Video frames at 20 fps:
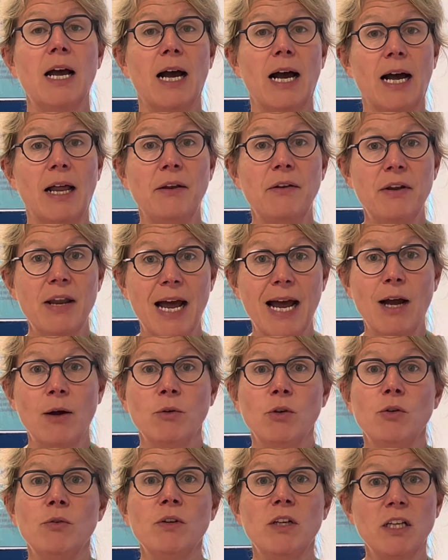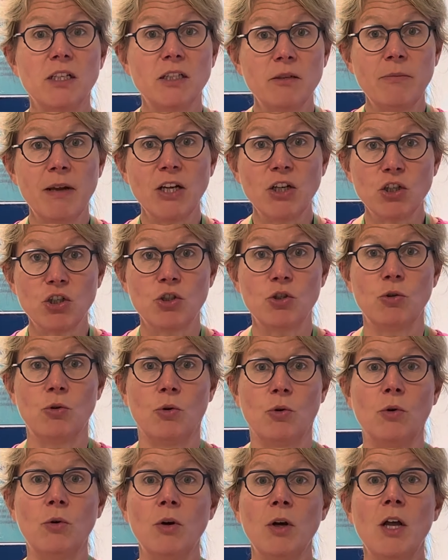And now you need to make
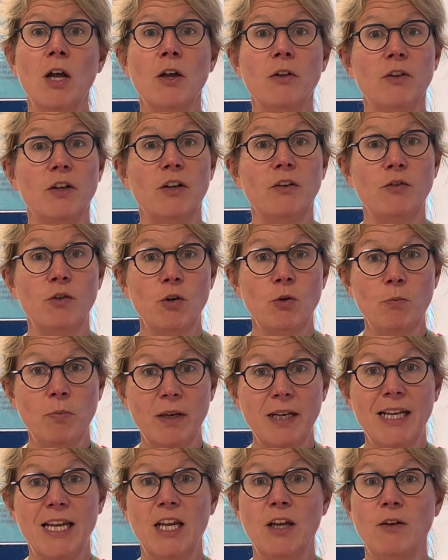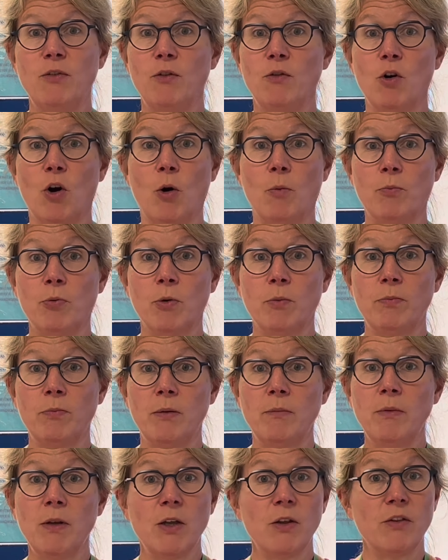sure that if you believe you've got a
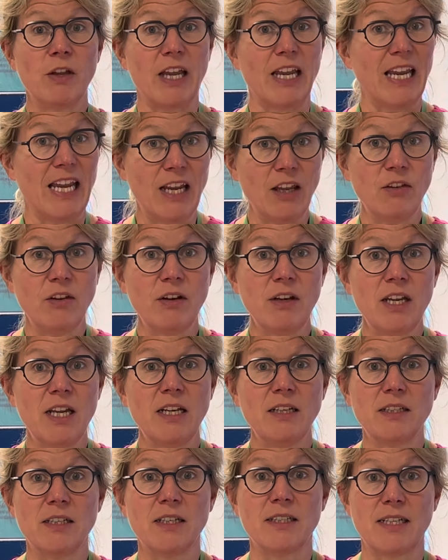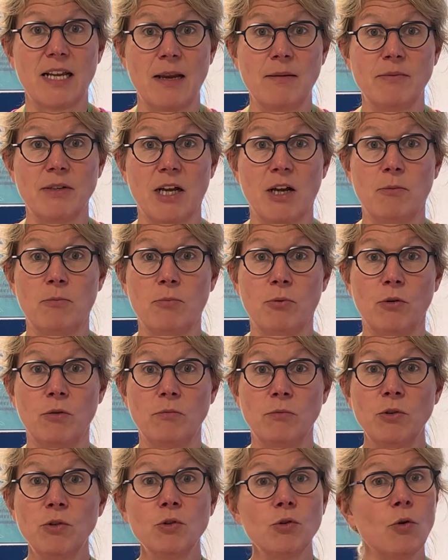problem that either needs a same day
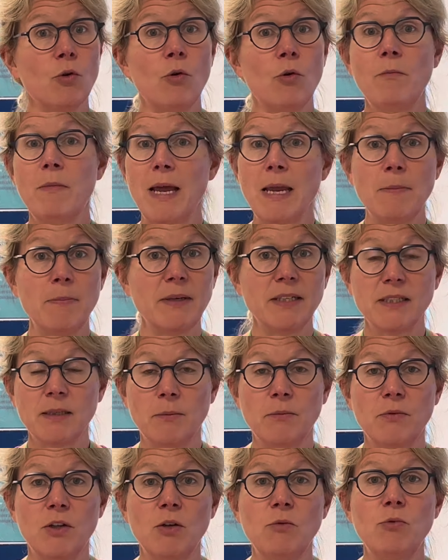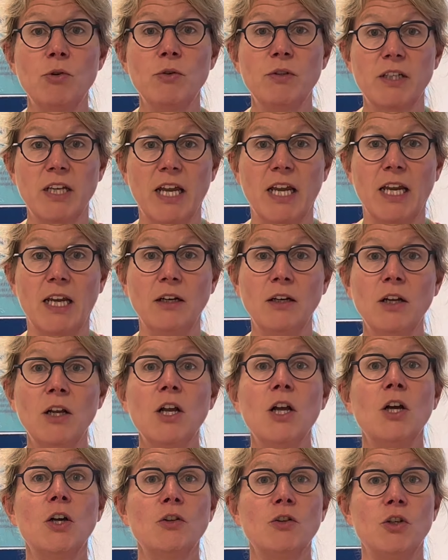appointment or maybe something routine,
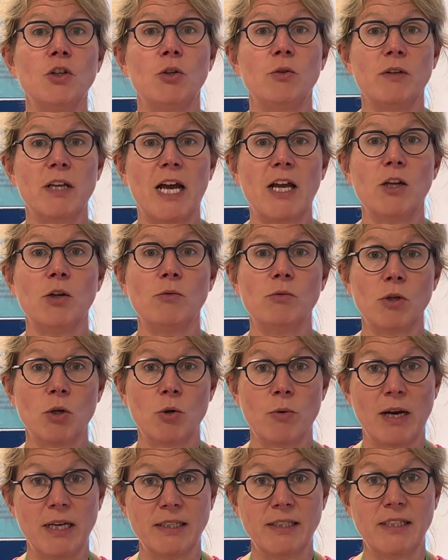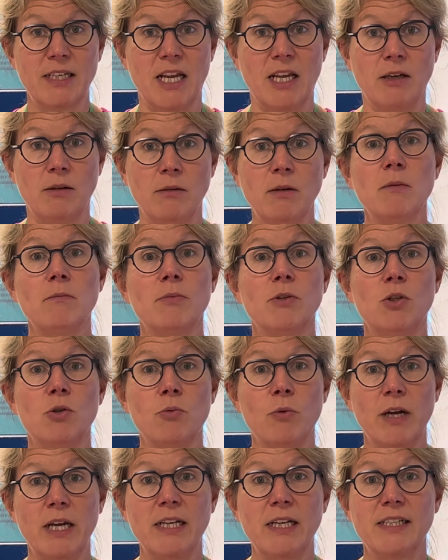that you get your request in
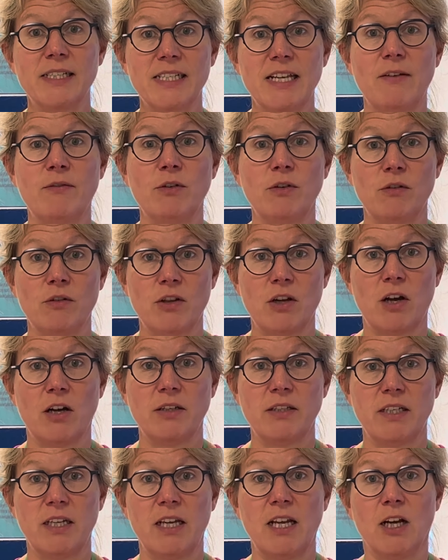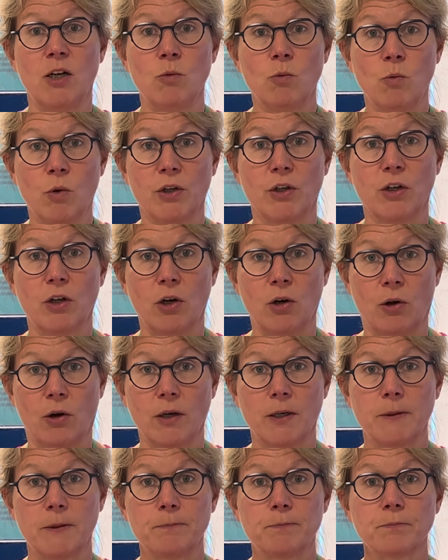between 7:30 and 1 o'clock.